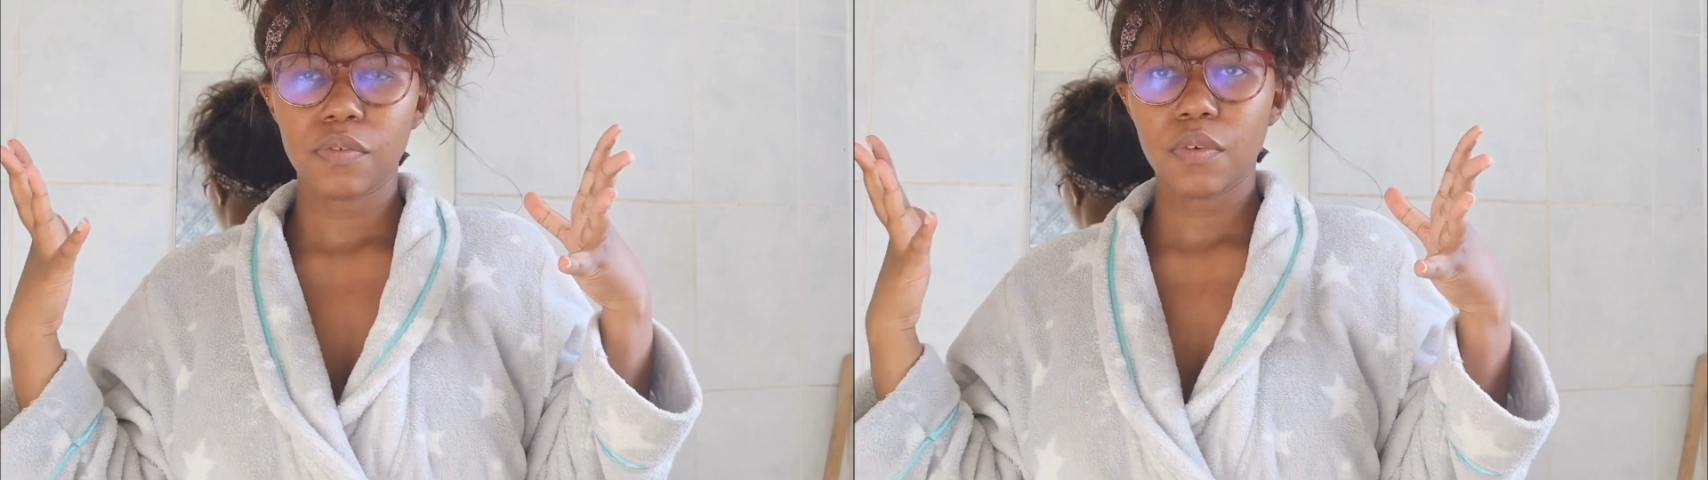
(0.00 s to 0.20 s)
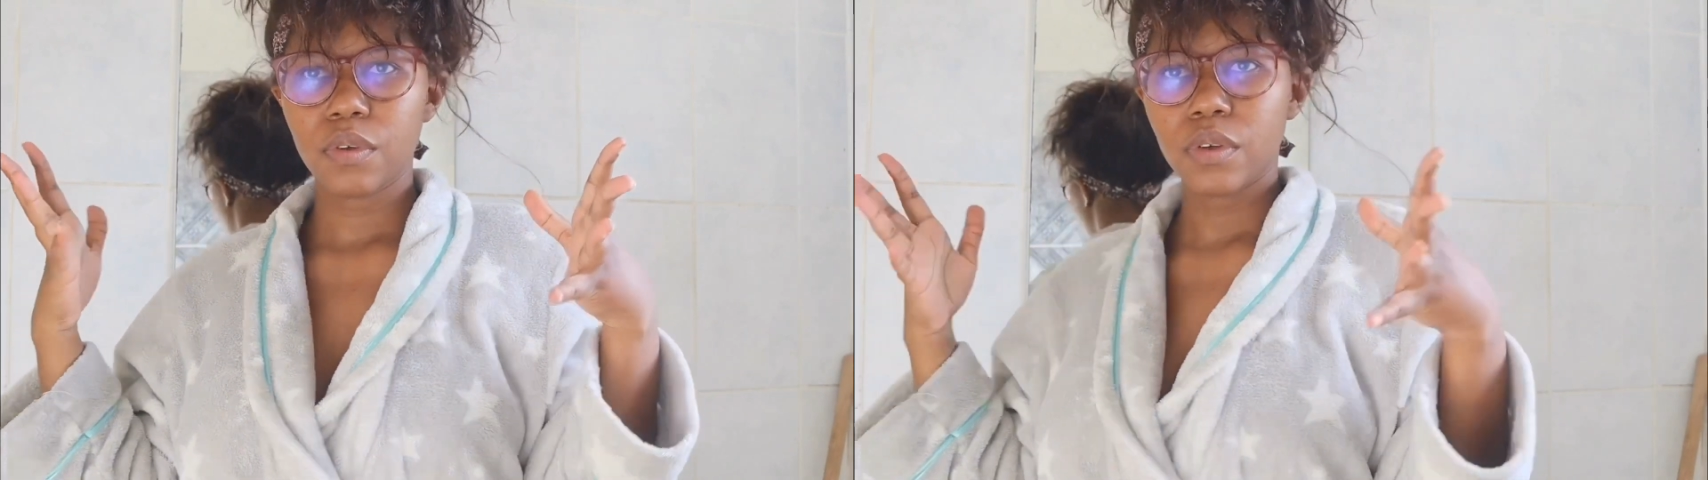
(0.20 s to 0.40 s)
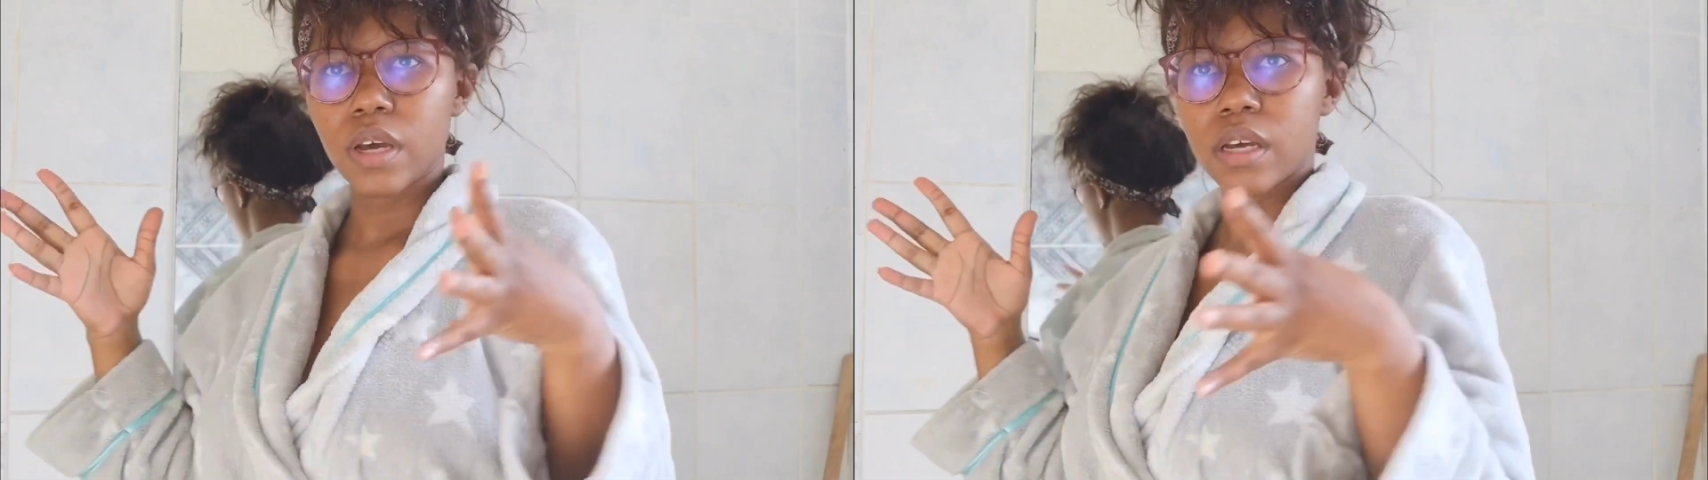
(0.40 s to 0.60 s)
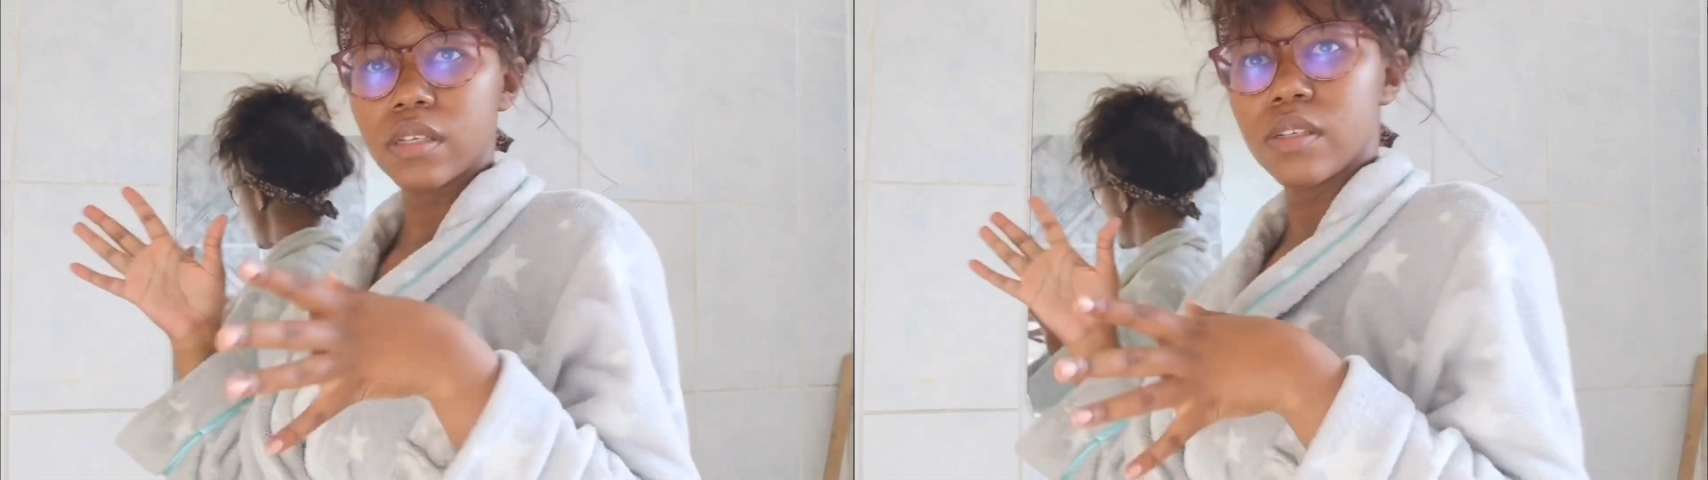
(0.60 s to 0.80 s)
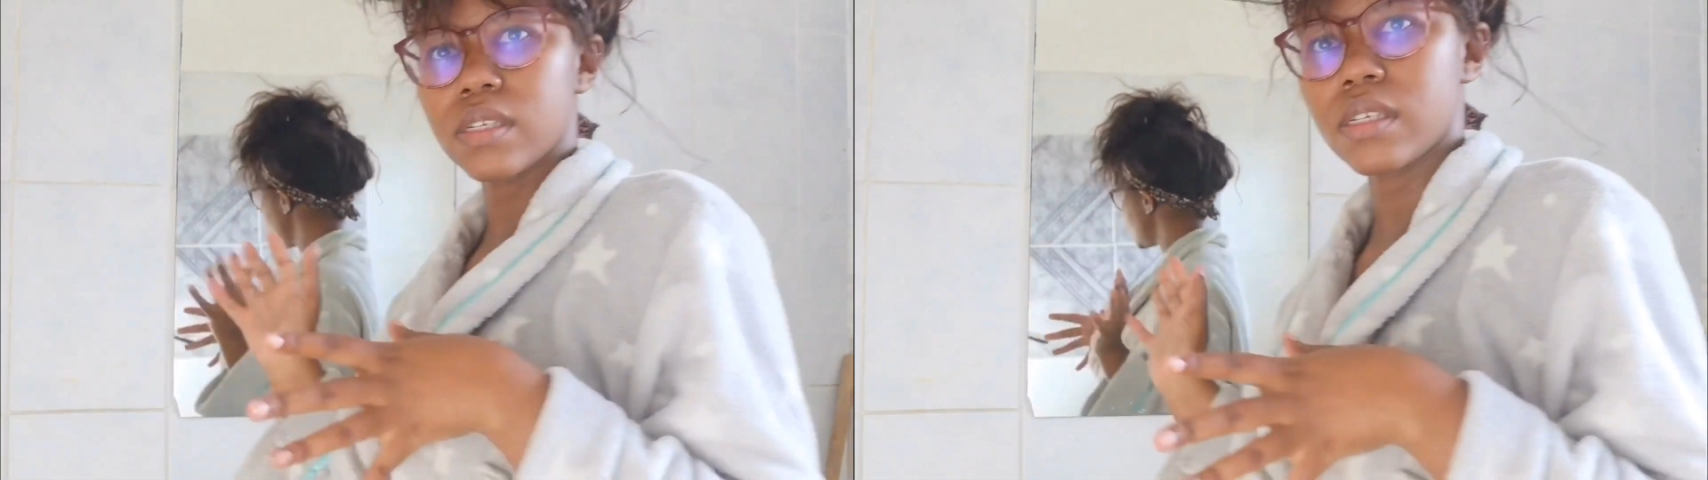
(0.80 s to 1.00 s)
for you
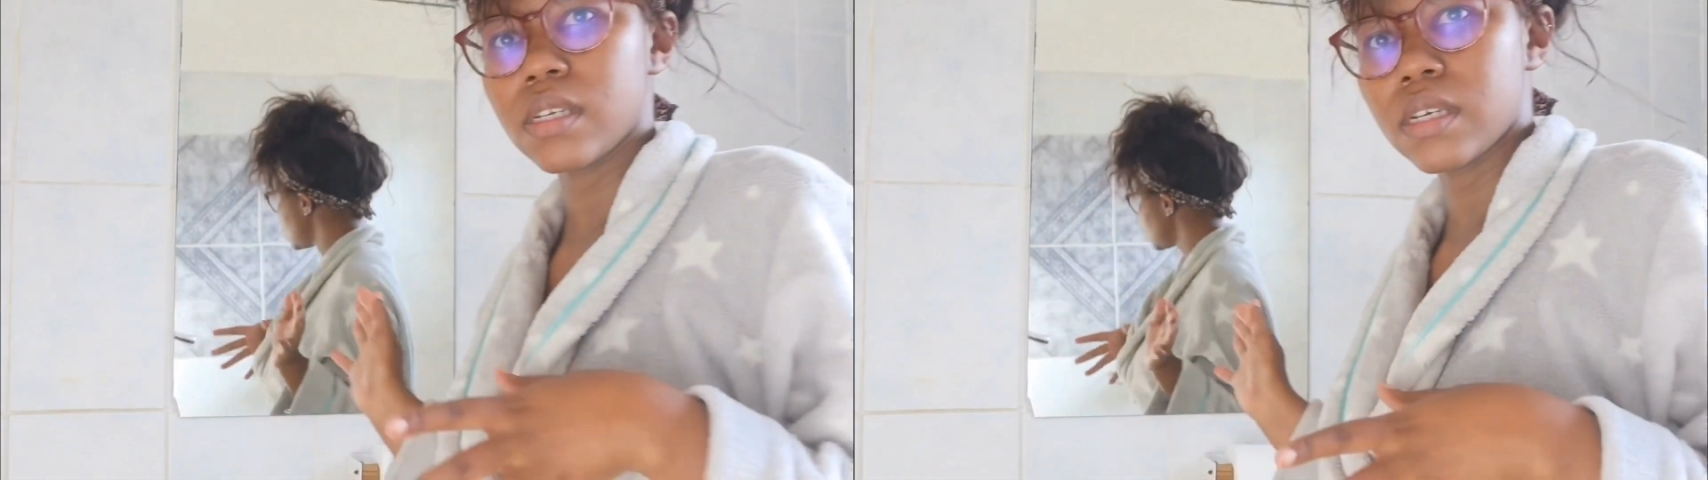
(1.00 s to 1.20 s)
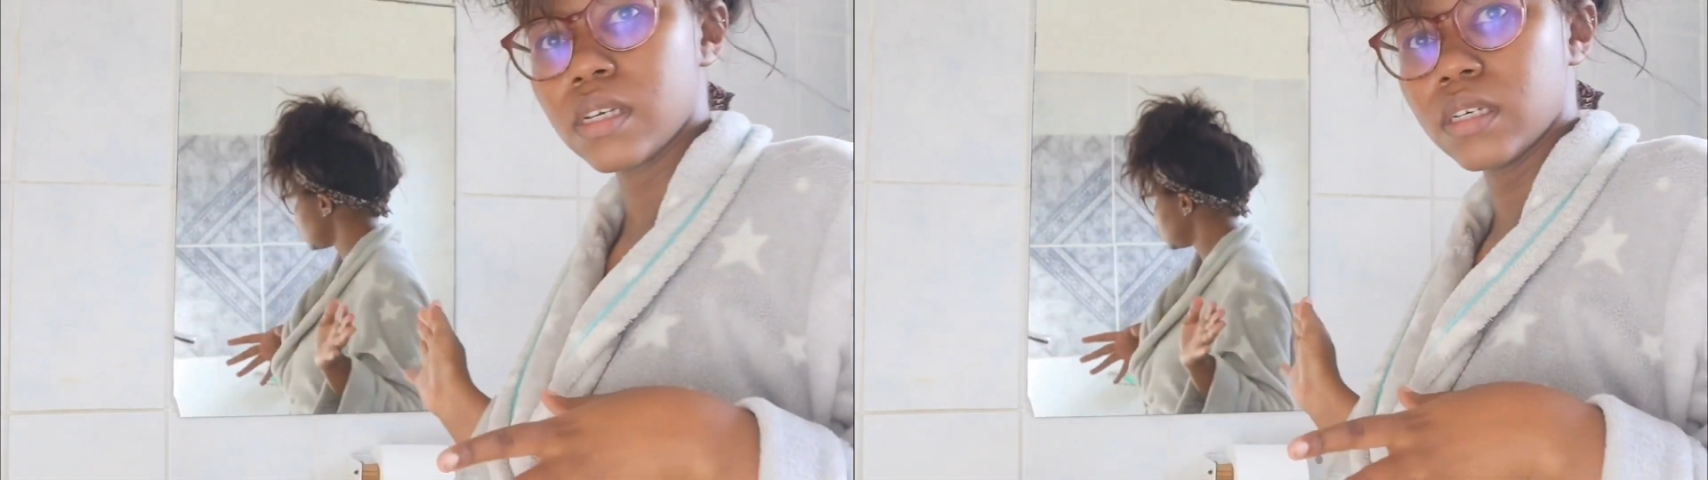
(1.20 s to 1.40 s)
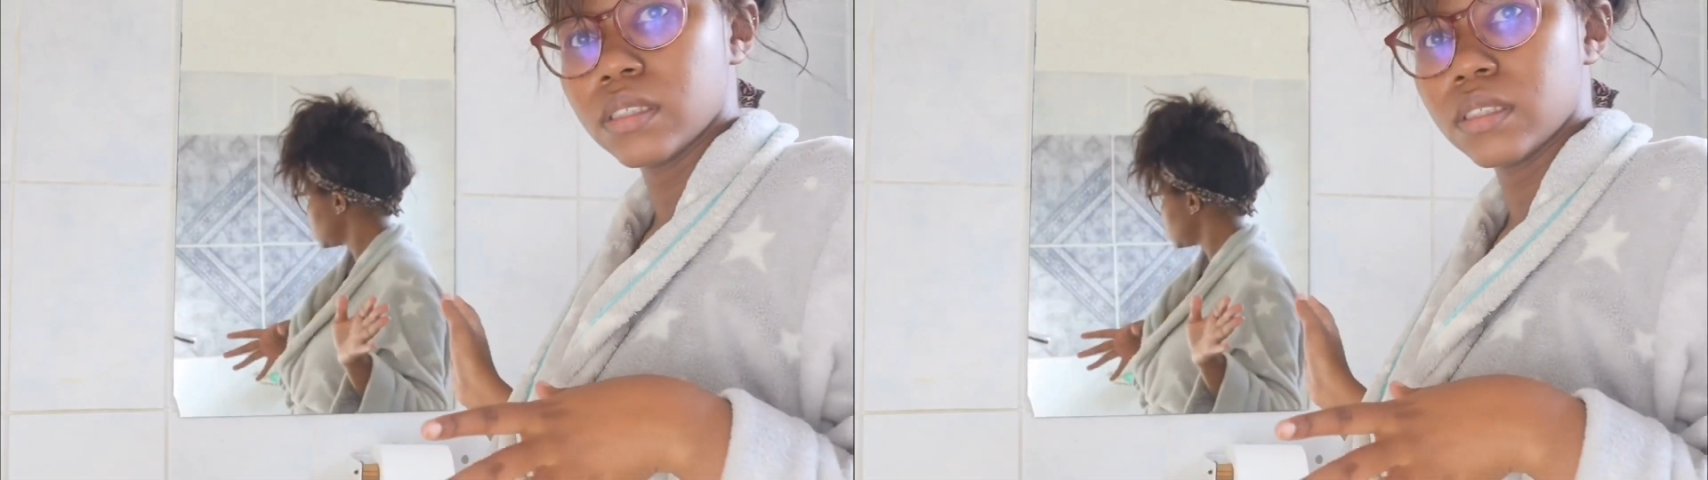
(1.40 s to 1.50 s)
guys to see